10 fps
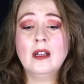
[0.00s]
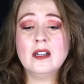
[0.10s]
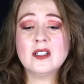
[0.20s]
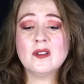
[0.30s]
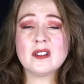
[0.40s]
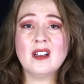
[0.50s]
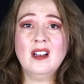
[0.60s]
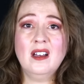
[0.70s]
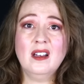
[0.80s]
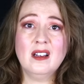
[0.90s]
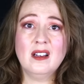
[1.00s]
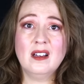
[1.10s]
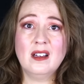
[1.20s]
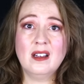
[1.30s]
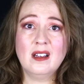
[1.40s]
And she goes,
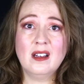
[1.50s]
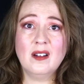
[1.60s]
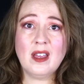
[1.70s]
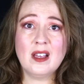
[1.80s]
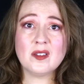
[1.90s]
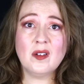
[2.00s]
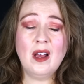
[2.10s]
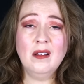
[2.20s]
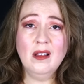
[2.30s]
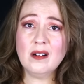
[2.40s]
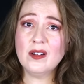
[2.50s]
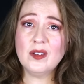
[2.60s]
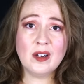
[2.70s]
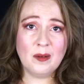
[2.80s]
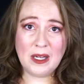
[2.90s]
okay. So how long are
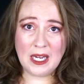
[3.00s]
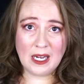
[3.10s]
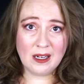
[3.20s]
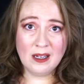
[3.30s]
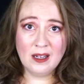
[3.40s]
you going to be?